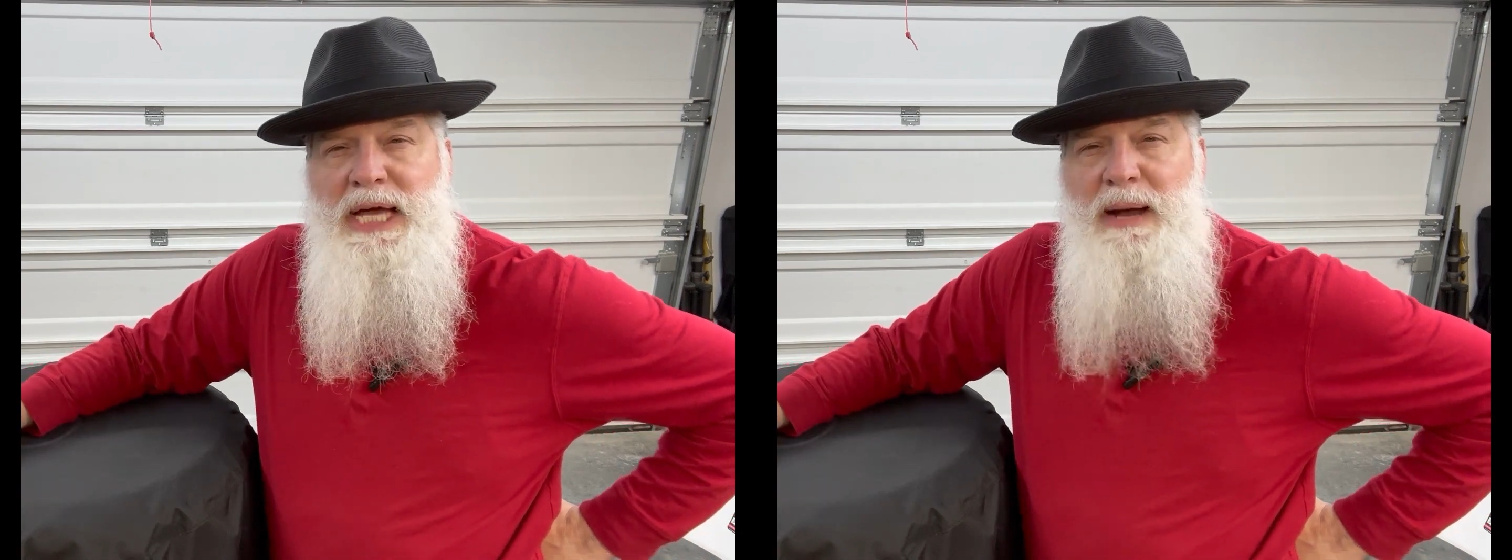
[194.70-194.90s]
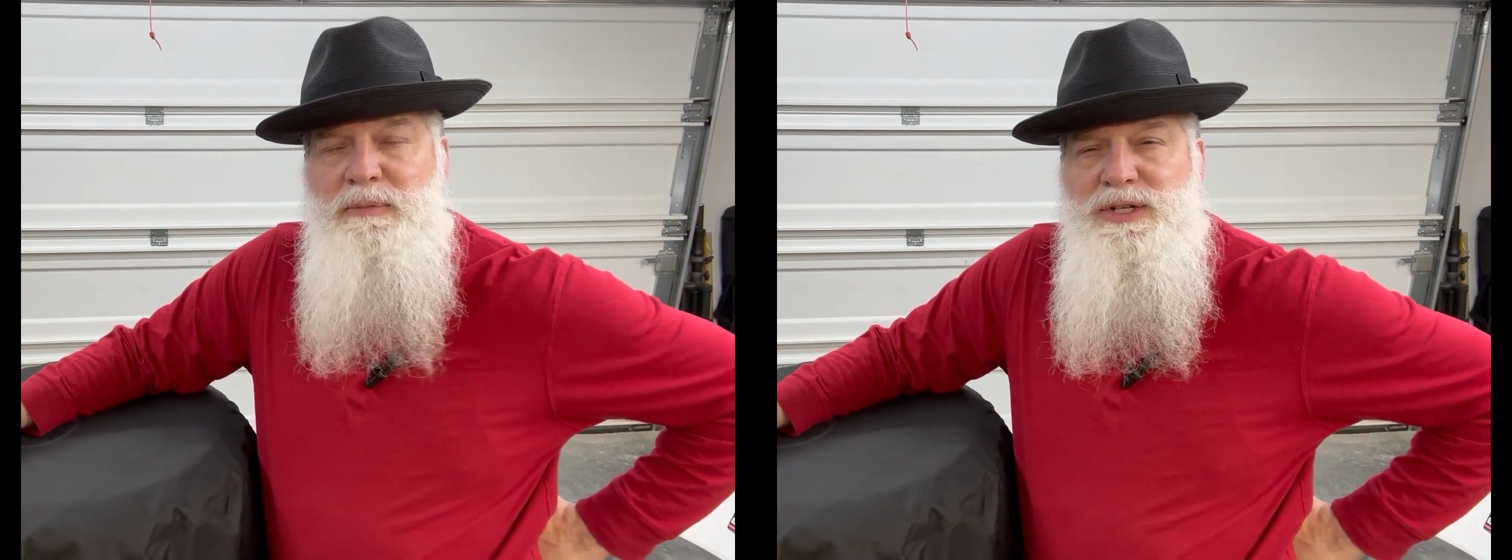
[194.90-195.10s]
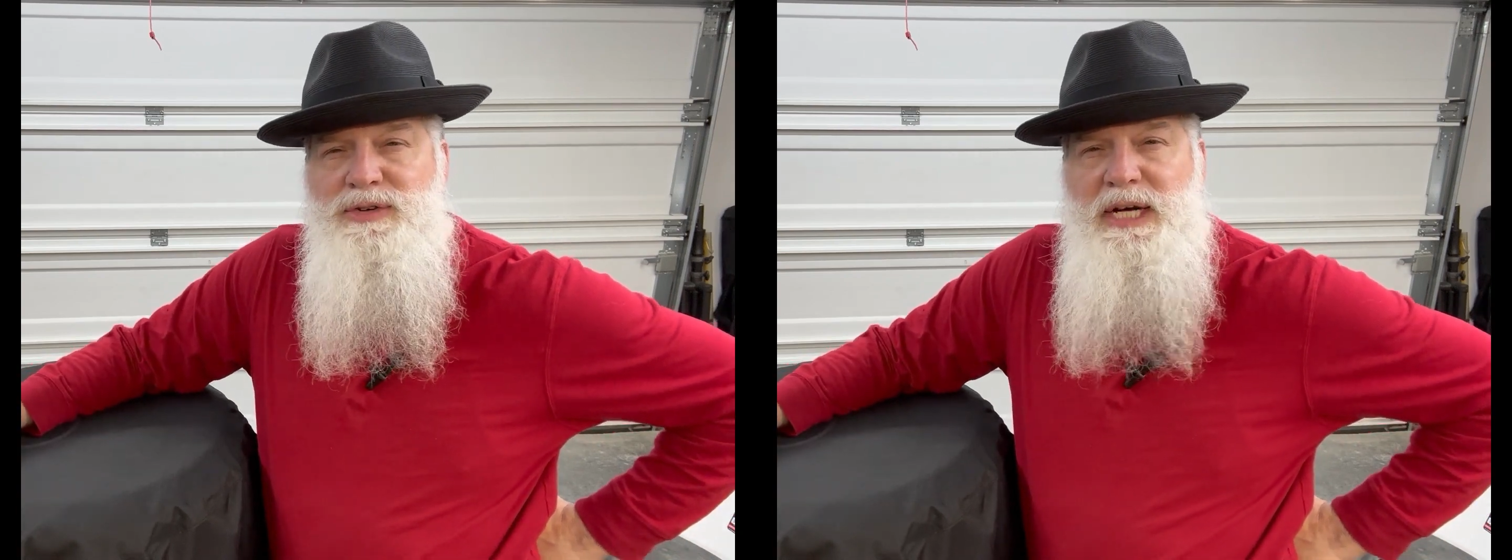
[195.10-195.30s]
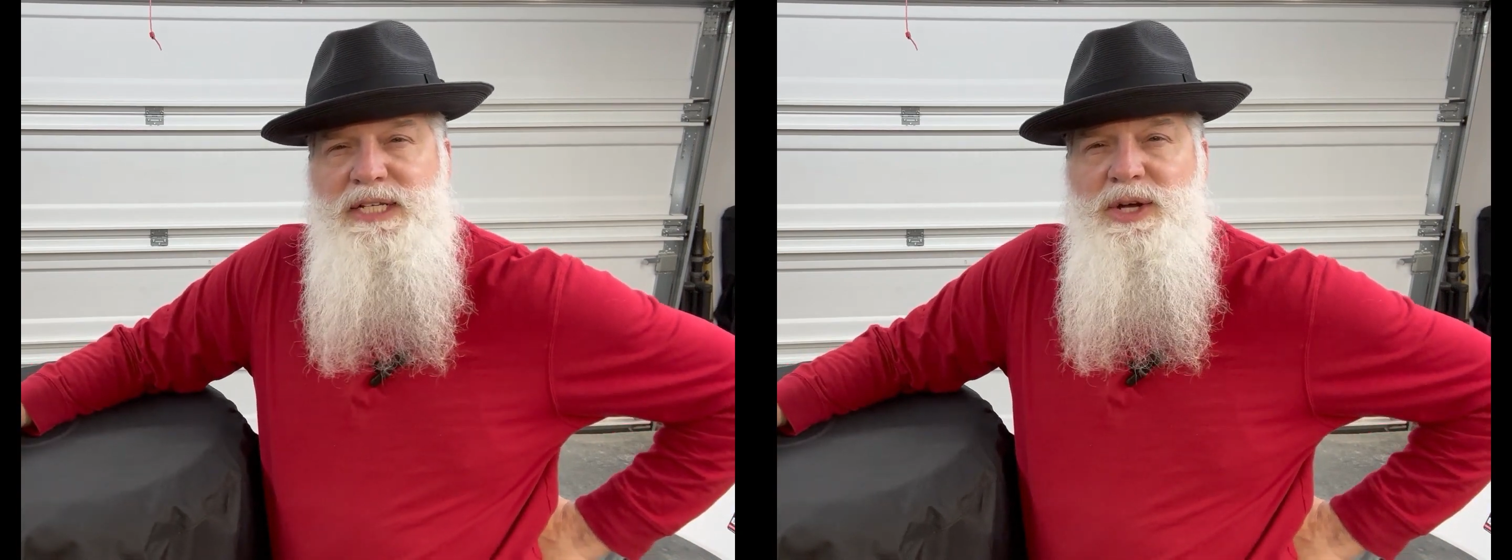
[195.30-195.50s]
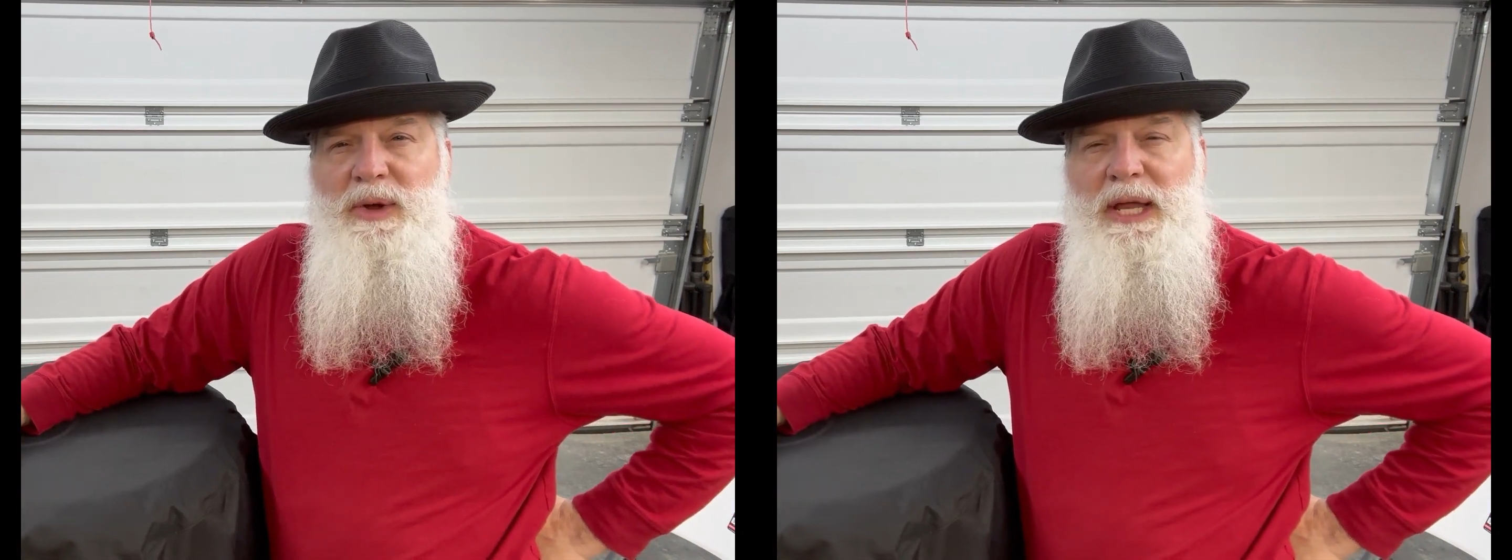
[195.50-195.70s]
time
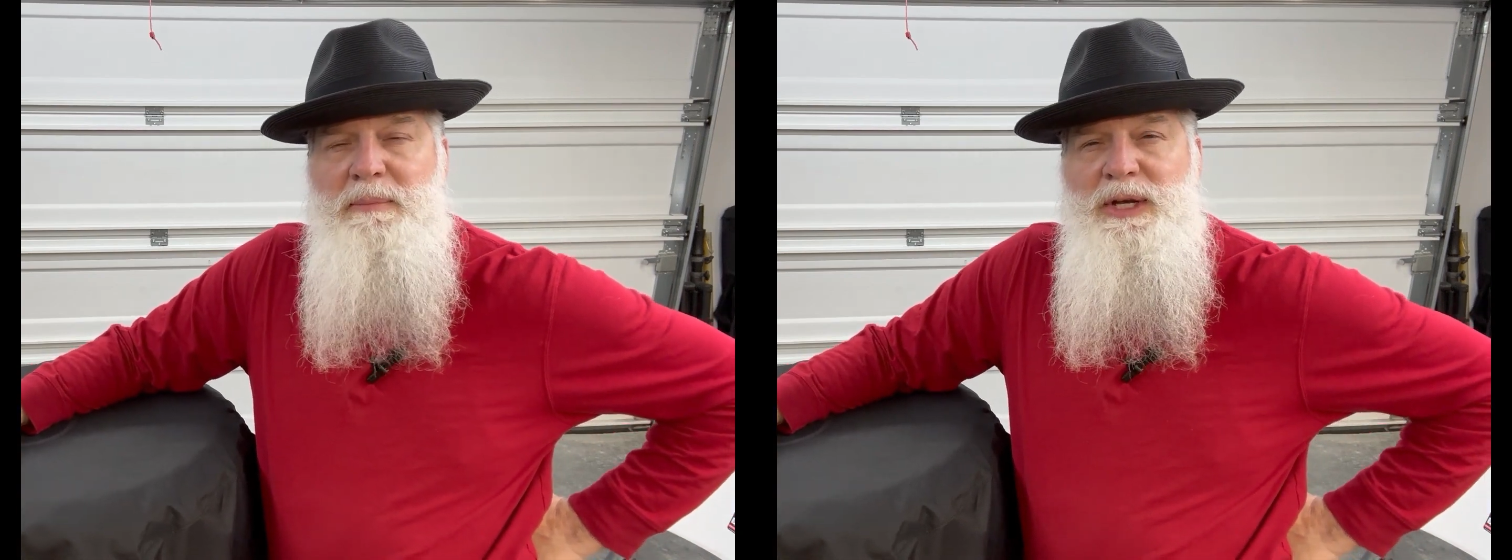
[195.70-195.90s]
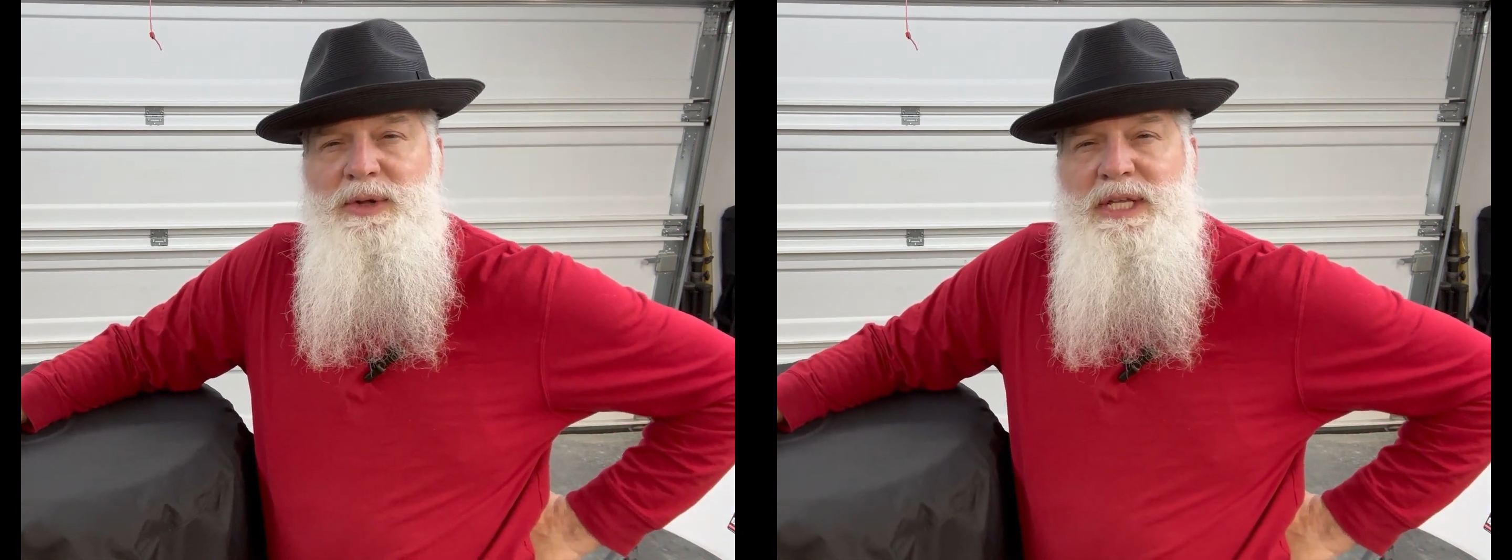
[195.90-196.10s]
restraints don't let me do